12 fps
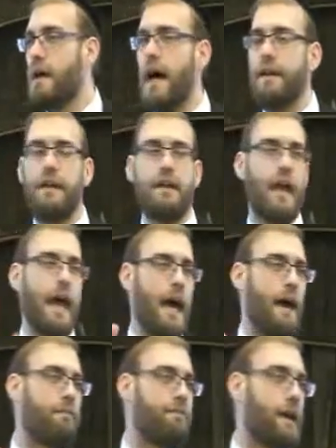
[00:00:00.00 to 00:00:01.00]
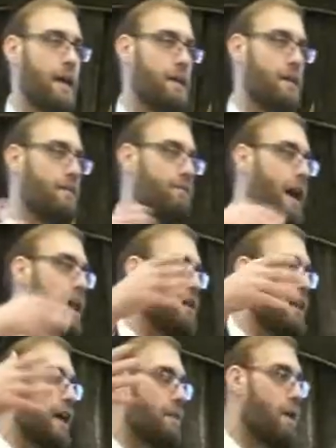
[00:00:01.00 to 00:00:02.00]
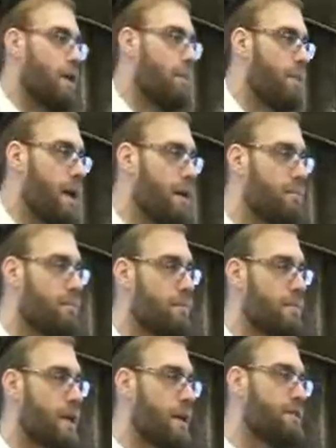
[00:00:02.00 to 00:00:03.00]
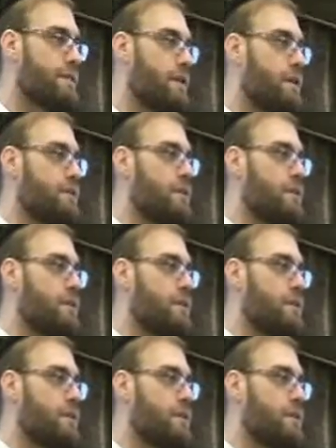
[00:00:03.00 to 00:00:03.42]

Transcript: I didn't invite a lot of my Rebbeim, because,